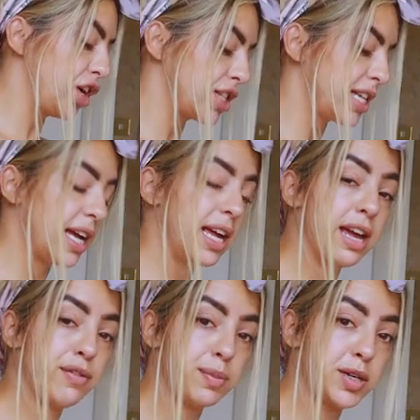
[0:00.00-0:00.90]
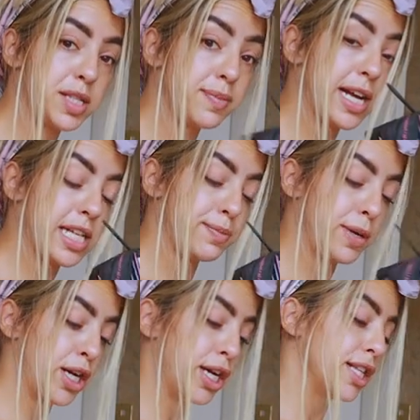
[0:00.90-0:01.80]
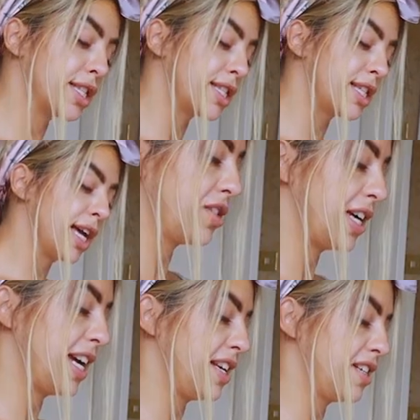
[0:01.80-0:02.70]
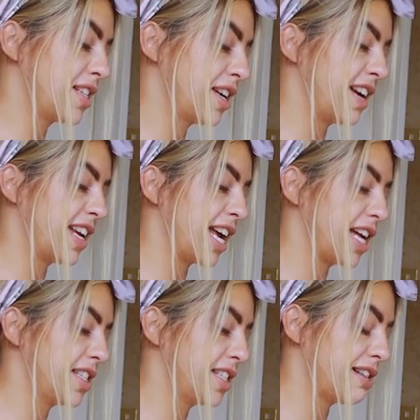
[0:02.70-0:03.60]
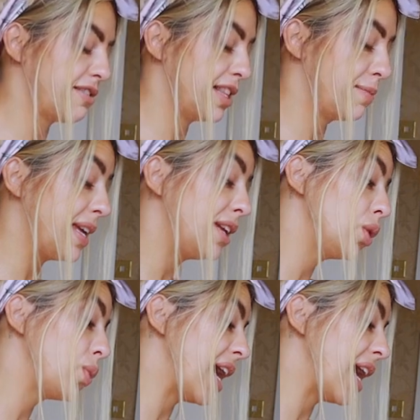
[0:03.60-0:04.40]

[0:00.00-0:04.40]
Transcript: got everybody's passports change credit cards, et cetera. In the middle